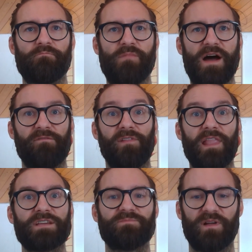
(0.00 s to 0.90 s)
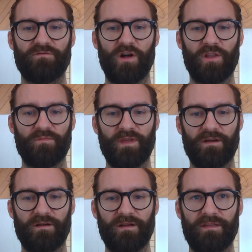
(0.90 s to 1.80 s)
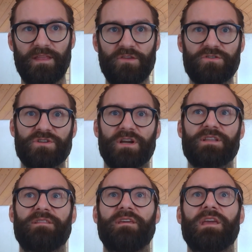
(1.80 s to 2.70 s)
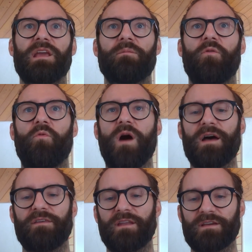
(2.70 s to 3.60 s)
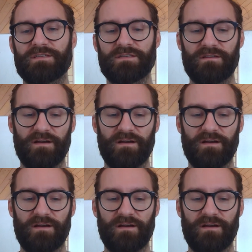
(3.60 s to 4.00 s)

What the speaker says: I have less blood volume there. And then you can start thinking about why that is.